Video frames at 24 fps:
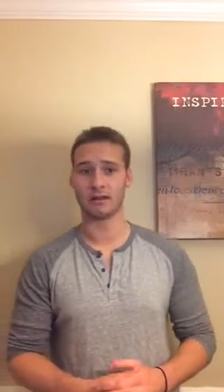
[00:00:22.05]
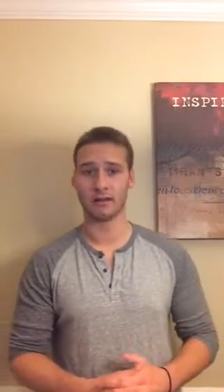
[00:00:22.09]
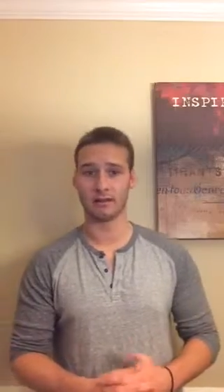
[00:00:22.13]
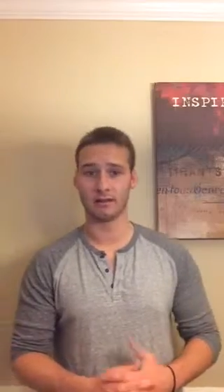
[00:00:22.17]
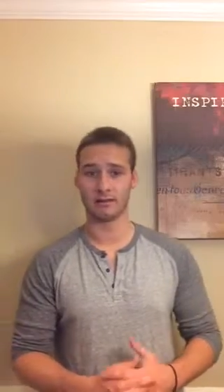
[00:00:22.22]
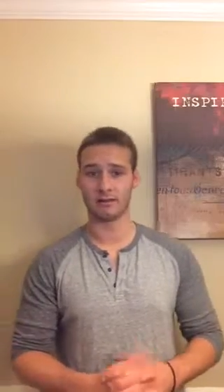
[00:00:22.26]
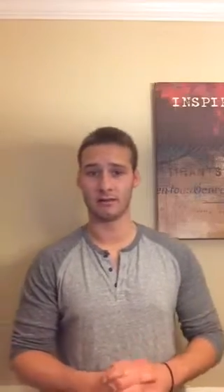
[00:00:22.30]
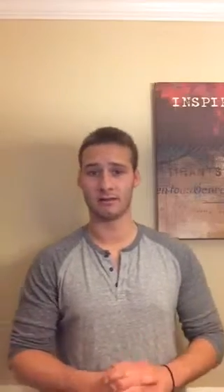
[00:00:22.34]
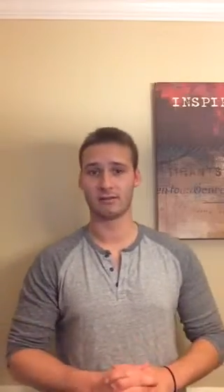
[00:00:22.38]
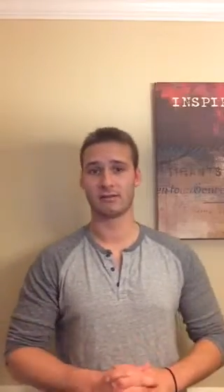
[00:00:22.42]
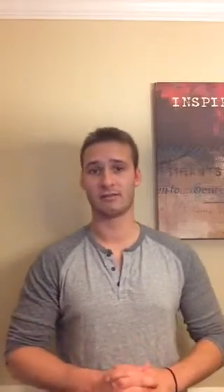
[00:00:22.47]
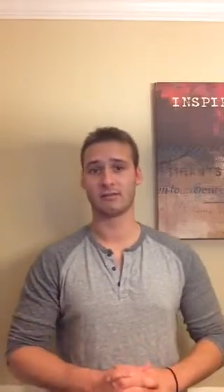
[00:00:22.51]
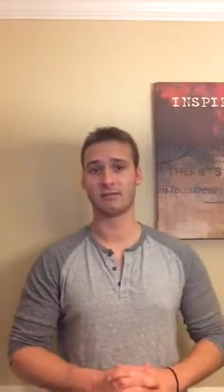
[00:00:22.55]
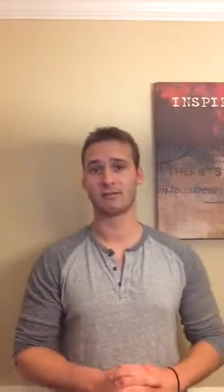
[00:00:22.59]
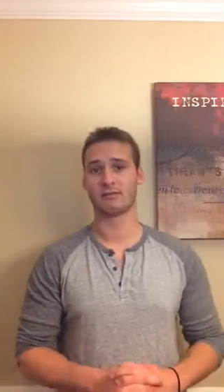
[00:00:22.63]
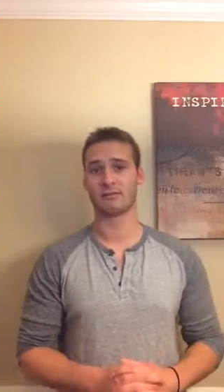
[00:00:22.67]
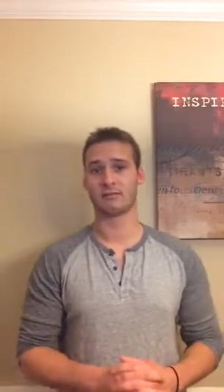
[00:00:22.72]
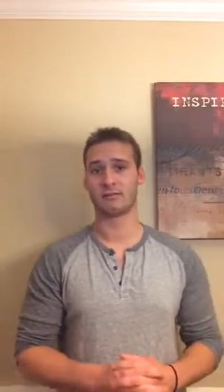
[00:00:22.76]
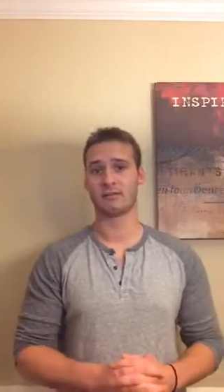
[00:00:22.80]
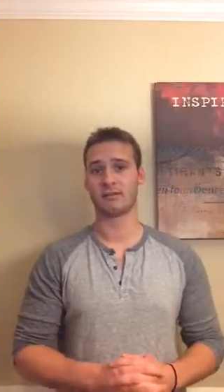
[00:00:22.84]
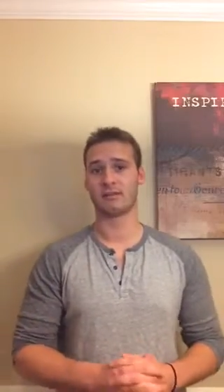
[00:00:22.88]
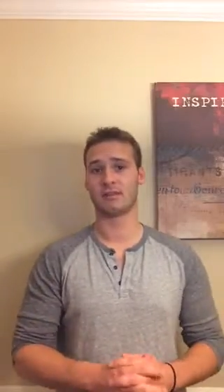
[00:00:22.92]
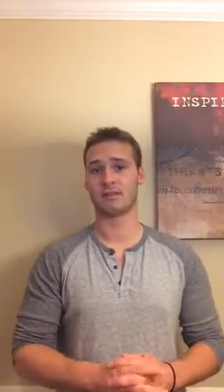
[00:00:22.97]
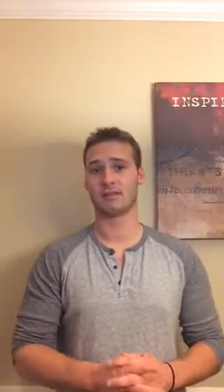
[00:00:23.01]
guns,
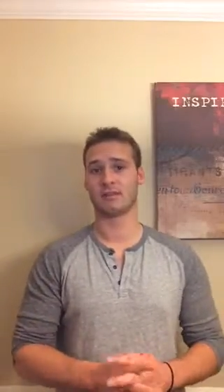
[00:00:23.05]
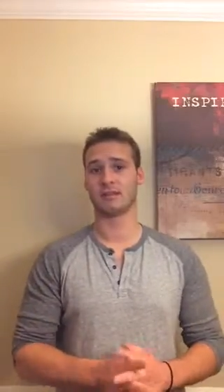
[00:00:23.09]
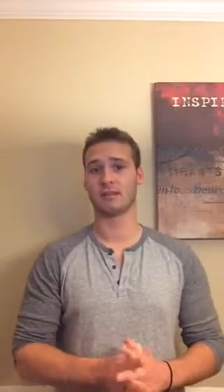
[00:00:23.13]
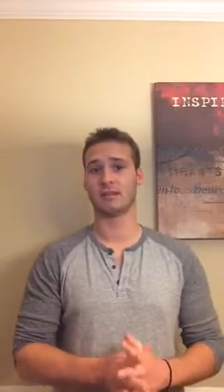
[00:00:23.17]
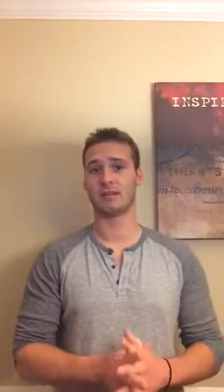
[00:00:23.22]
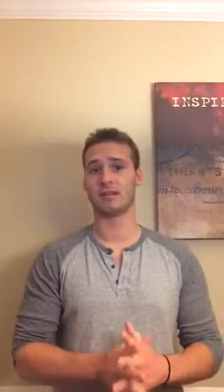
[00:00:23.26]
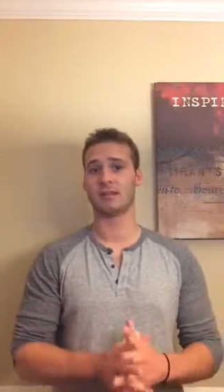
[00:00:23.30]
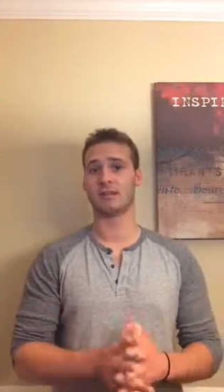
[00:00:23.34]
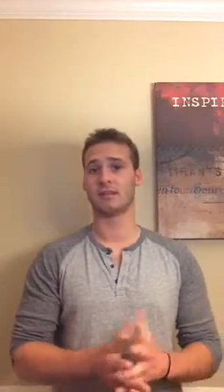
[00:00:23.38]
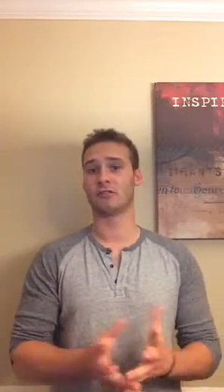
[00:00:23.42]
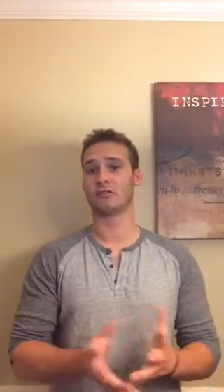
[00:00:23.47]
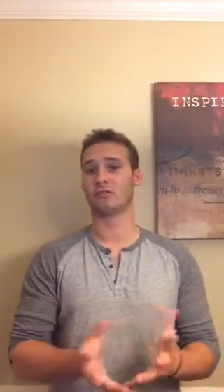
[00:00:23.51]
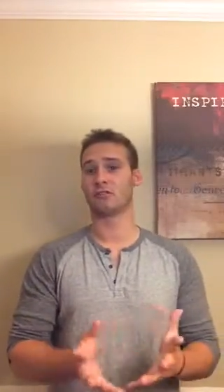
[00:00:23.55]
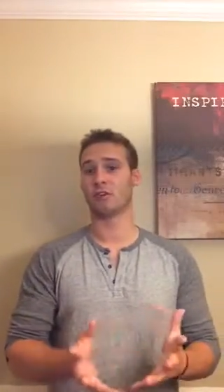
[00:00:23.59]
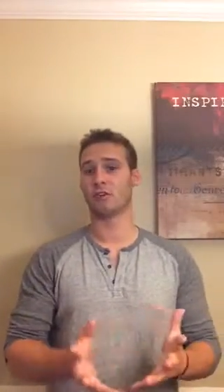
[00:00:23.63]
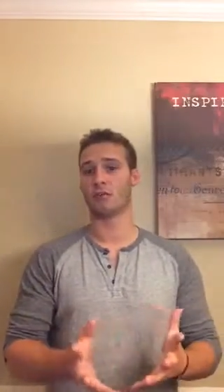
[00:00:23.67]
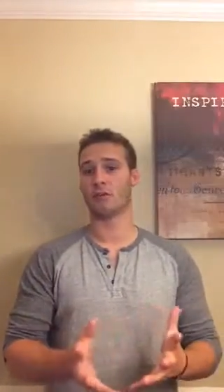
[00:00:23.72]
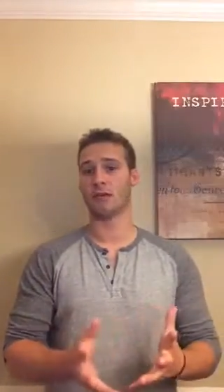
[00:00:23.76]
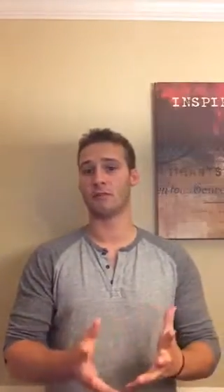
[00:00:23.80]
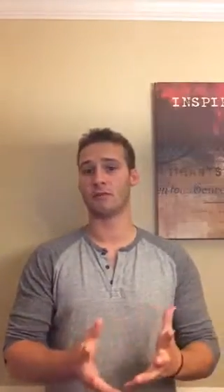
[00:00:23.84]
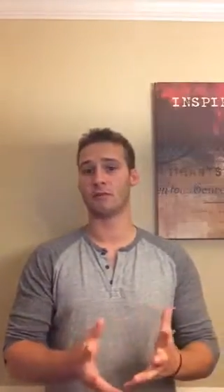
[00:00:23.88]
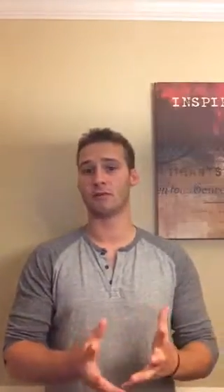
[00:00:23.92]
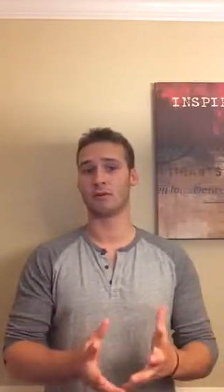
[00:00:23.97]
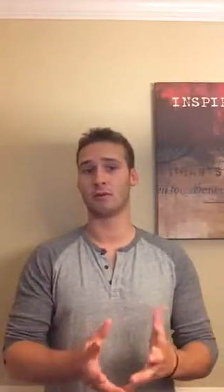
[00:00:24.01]
specifically
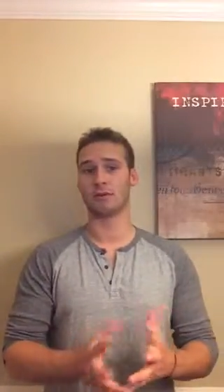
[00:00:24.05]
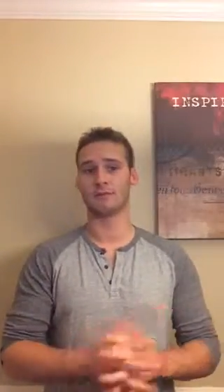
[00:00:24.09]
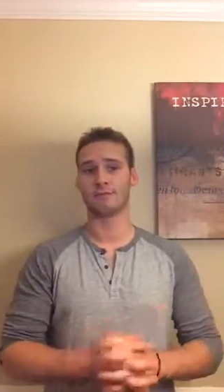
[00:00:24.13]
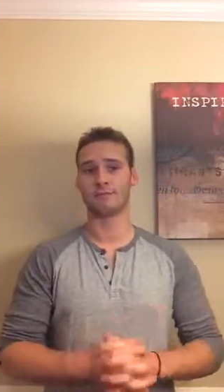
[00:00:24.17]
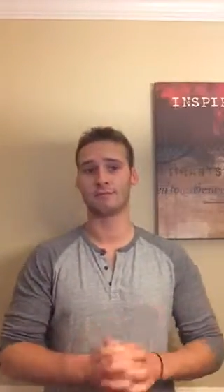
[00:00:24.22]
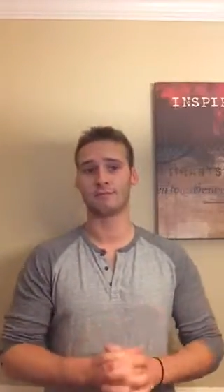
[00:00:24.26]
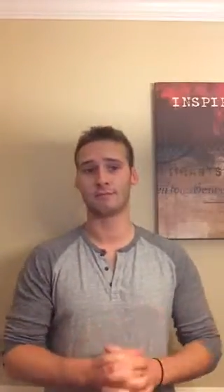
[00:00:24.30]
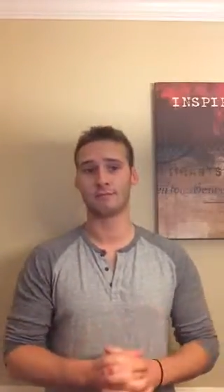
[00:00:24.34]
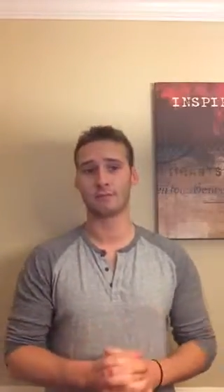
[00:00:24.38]
assault weaponry.